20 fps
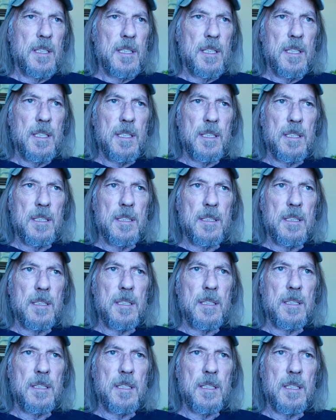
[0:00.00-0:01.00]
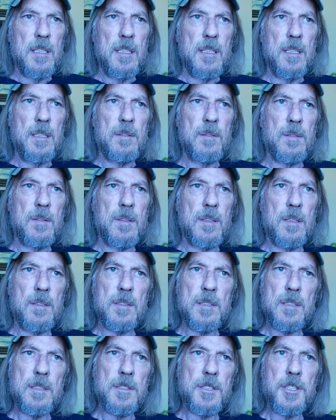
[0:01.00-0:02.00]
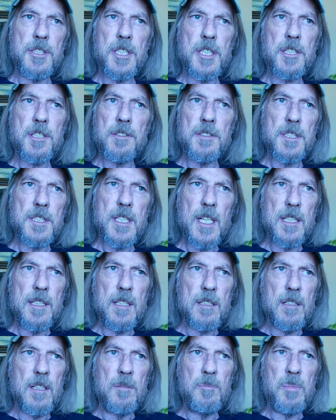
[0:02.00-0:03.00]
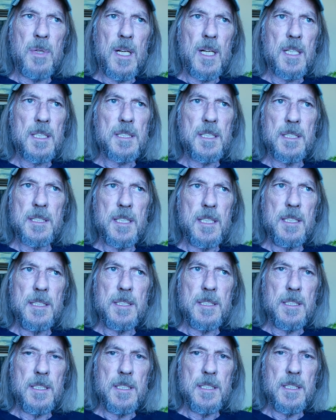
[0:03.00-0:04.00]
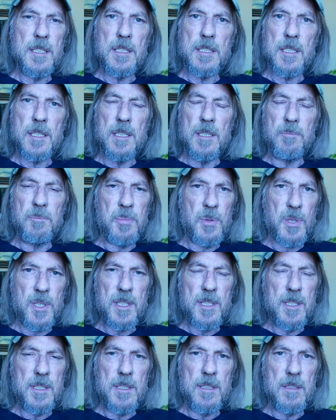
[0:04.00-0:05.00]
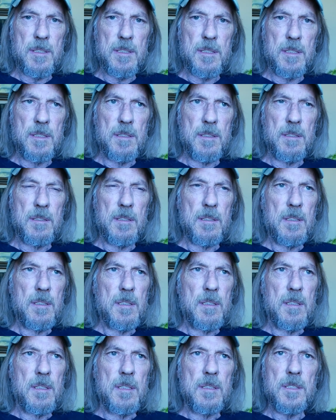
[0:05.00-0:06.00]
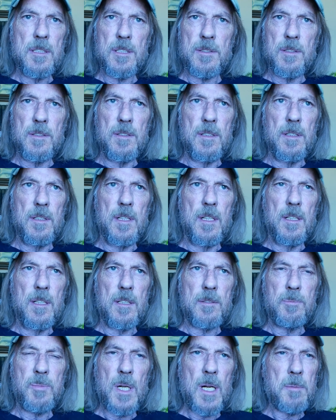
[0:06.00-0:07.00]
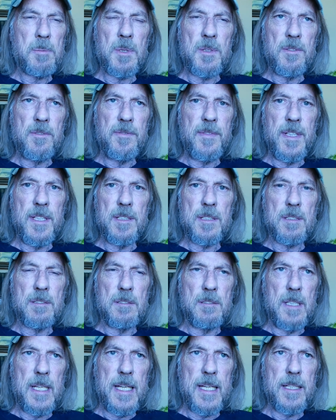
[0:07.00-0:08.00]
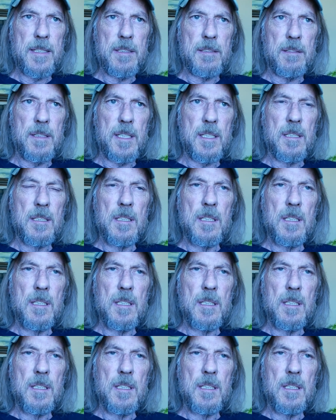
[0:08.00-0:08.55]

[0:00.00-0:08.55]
and there's a little sticker inside the glove box that says this is important to proper vehicle handling.